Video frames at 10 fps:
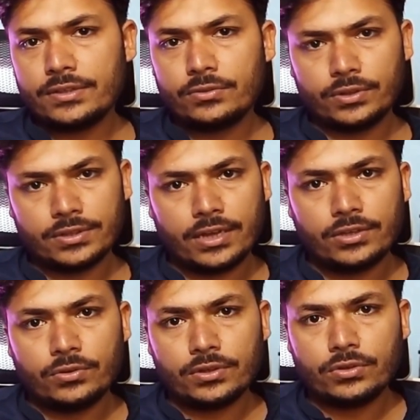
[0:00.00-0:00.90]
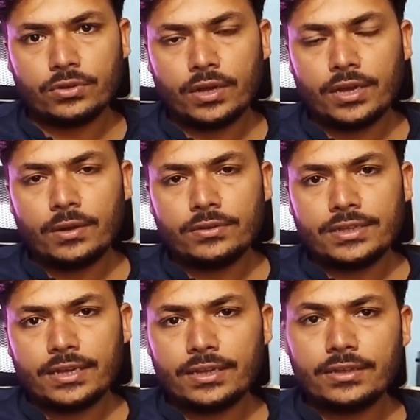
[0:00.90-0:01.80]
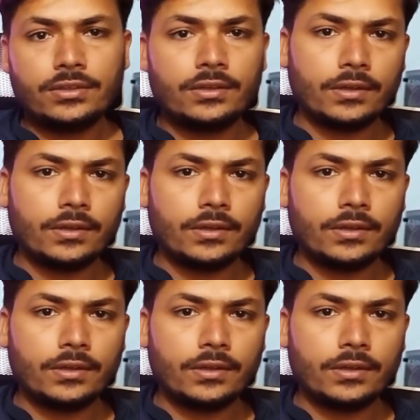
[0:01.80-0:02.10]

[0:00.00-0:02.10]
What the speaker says: This will take you into your account settings.